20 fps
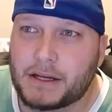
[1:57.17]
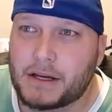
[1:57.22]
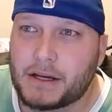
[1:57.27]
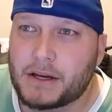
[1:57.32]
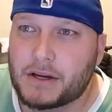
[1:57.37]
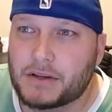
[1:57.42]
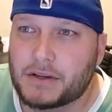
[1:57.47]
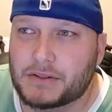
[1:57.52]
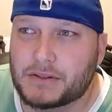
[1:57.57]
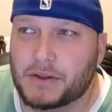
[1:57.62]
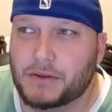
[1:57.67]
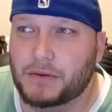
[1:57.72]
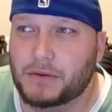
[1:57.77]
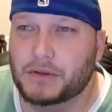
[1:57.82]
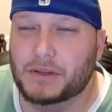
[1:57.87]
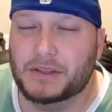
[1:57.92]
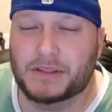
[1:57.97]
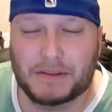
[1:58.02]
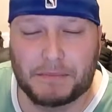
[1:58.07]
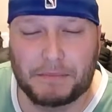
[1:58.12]
because I thought
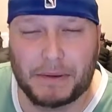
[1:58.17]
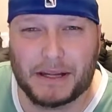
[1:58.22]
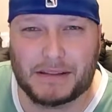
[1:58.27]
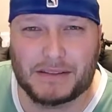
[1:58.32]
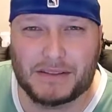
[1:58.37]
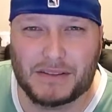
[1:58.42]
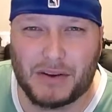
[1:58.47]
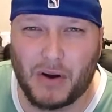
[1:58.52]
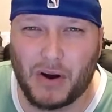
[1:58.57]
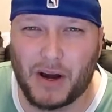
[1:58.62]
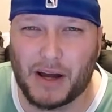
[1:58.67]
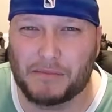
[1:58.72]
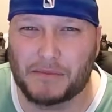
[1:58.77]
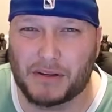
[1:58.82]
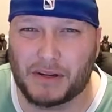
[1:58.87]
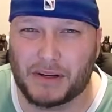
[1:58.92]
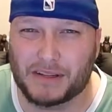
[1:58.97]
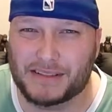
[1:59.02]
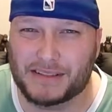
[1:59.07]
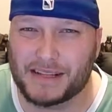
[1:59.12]
it's about time that I
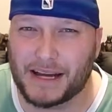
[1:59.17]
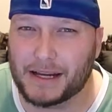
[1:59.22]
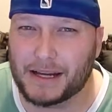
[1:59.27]
start